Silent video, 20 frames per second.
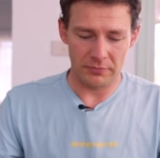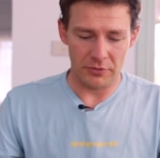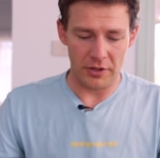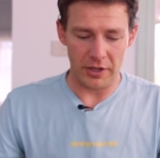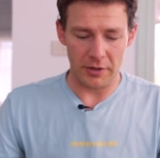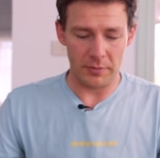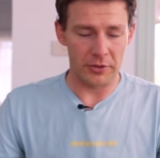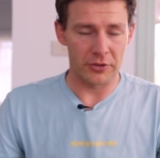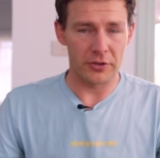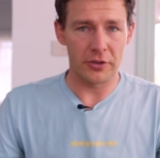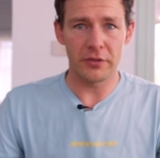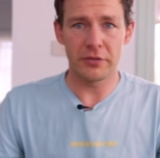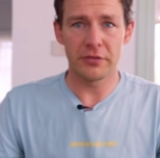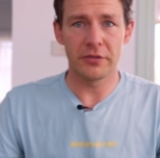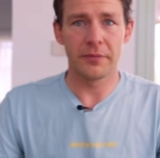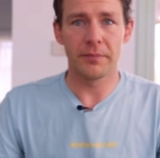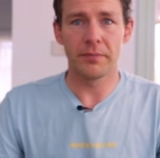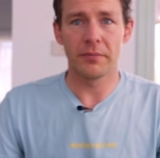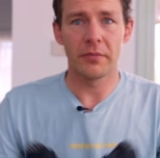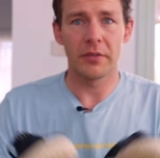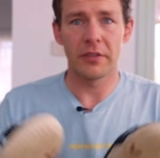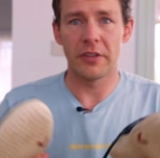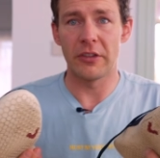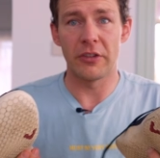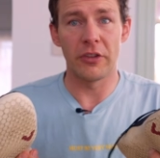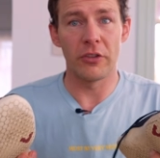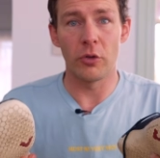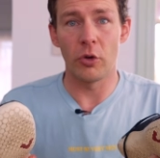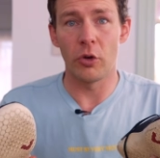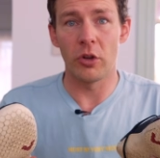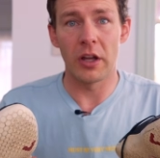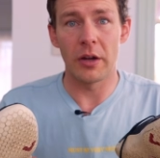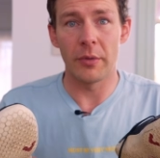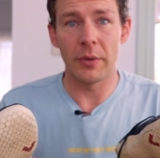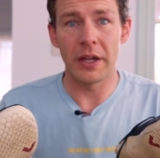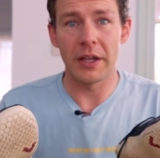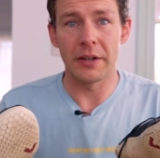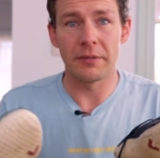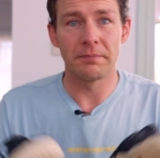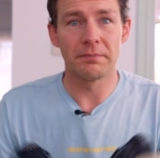like myself, this is all I
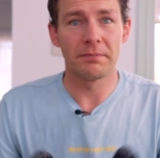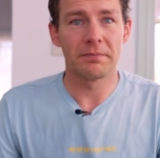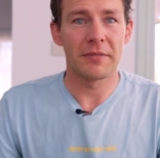wear.